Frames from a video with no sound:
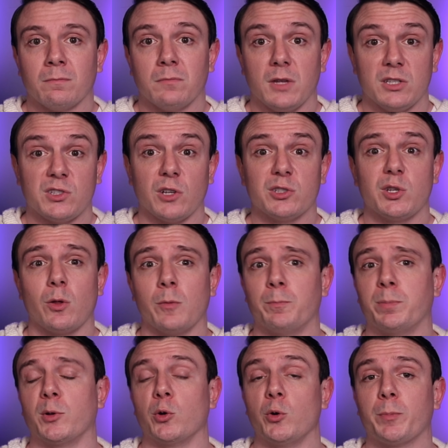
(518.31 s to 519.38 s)
It's also the
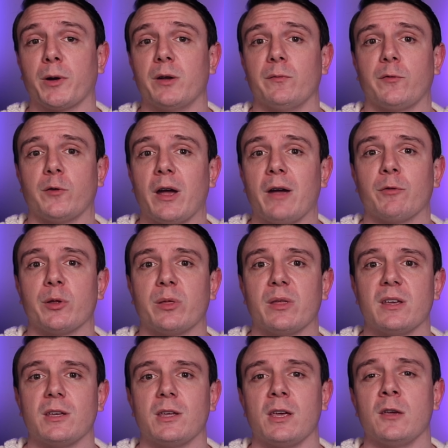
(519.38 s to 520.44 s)
blueprint for everything
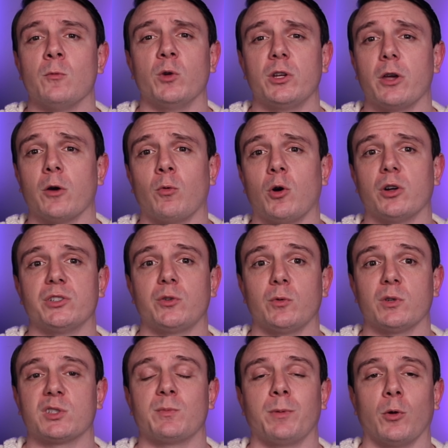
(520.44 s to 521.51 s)
King would go on to
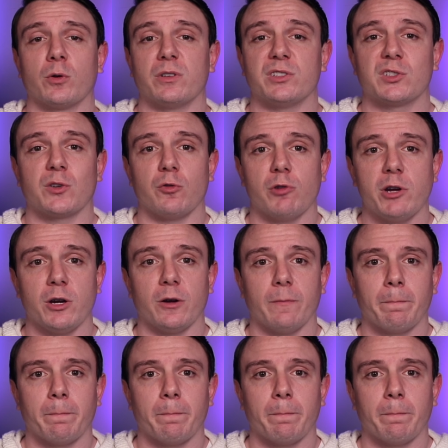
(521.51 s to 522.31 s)
explore in his career.